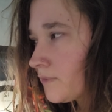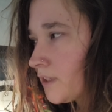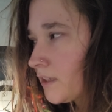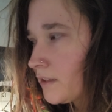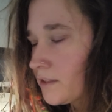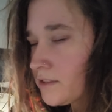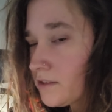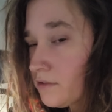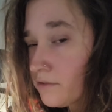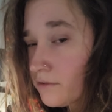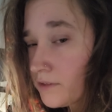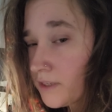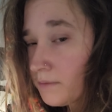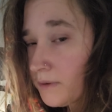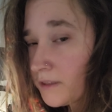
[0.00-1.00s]
yeah, that's another
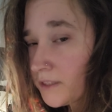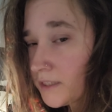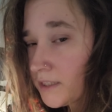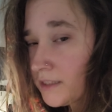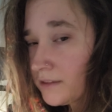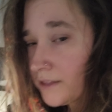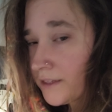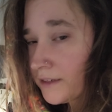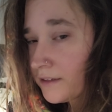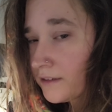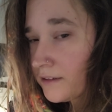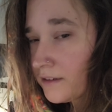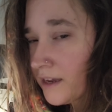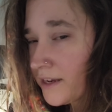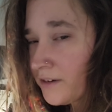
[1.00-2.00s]
thing about the heat. Like,
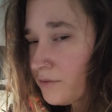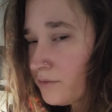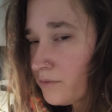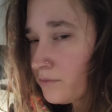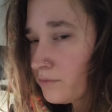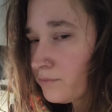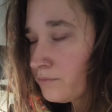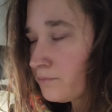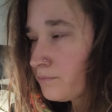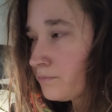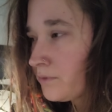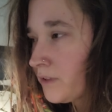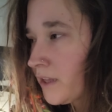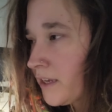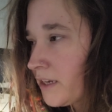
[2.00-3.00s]
I don't
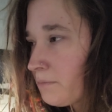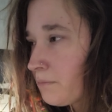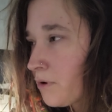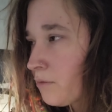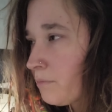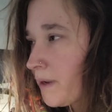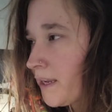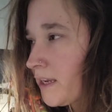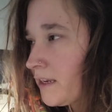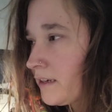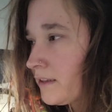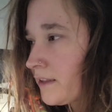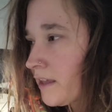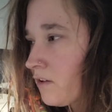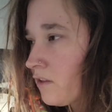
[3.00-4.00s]
like
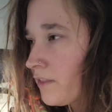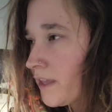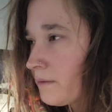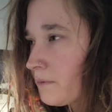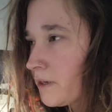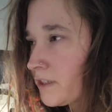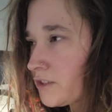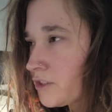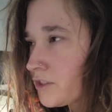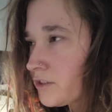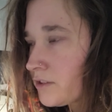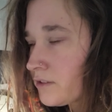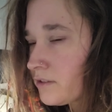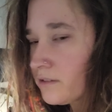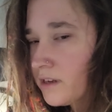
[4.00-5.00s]
propane all that much
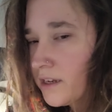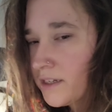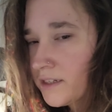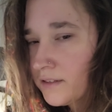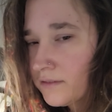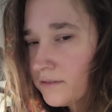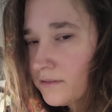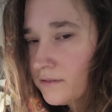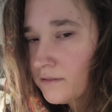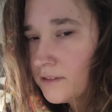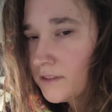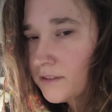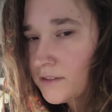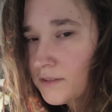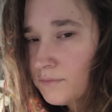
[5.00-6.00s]
on it.
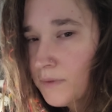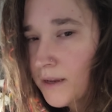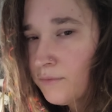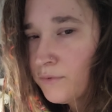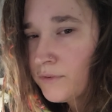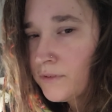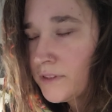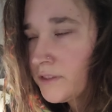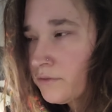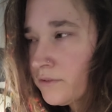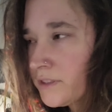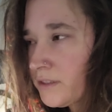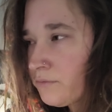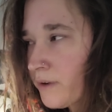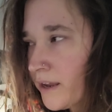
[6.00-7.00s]
I would
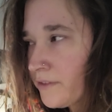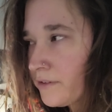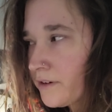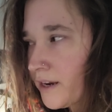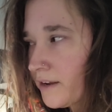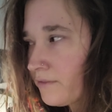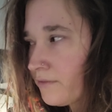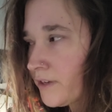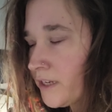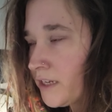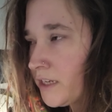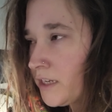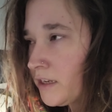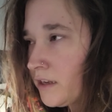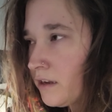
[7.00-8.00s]
literally rather have
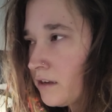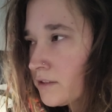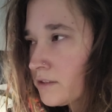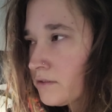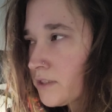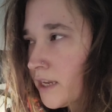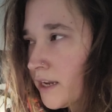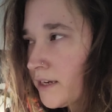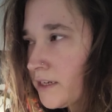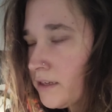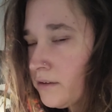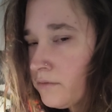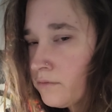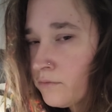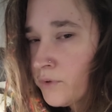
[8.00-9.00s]
a
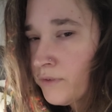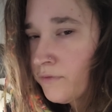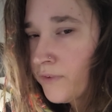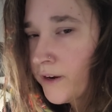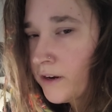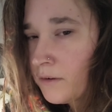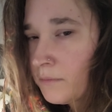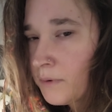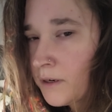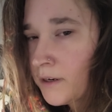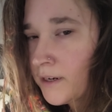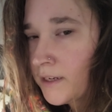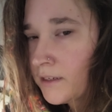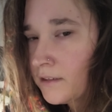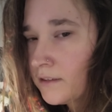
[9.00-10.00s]
tiny wood fire
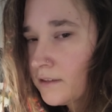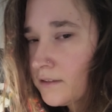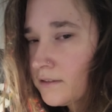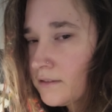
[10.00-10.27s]
burning